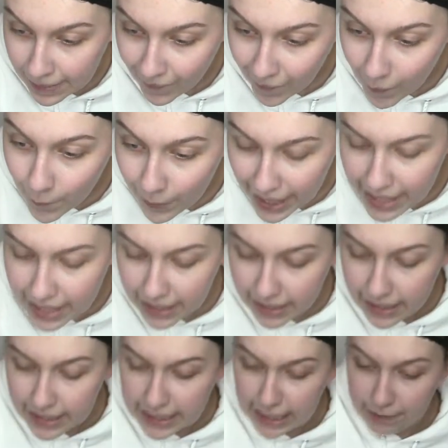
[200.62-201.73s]
opaque
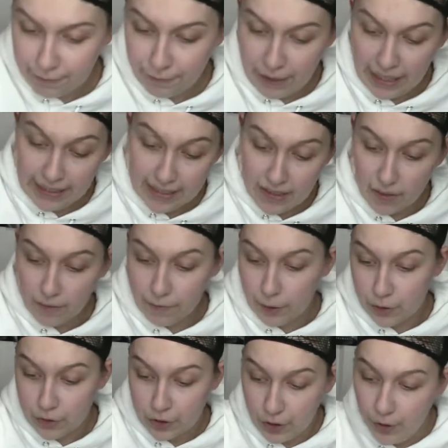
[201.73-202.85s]
enough, at least on the
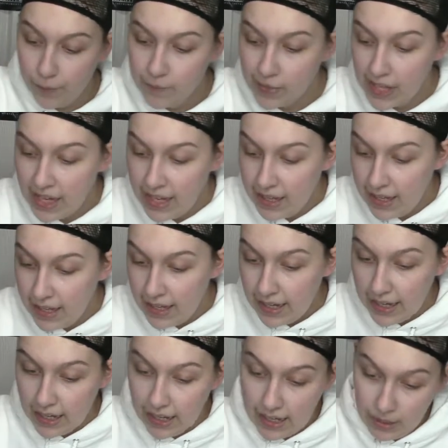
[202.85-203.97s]
first go.
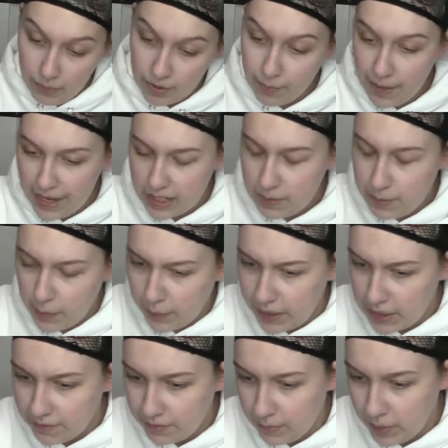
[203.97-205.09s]
With my experience
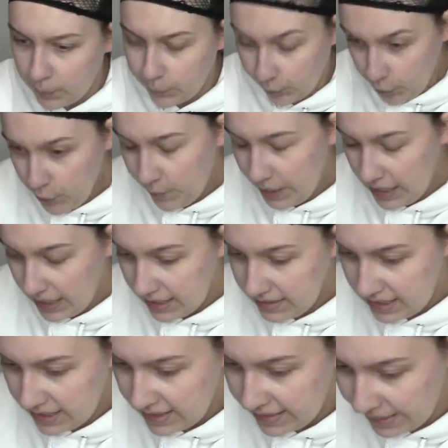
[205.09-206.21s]
from the blue paint
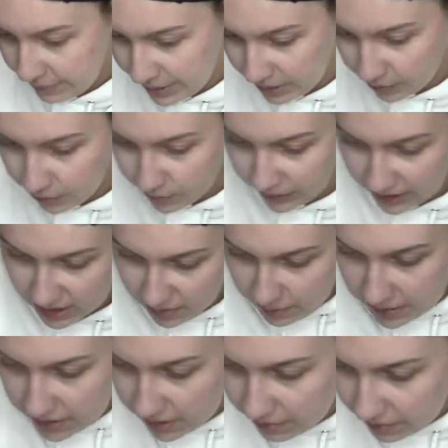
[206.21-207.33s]
that we don't really speak of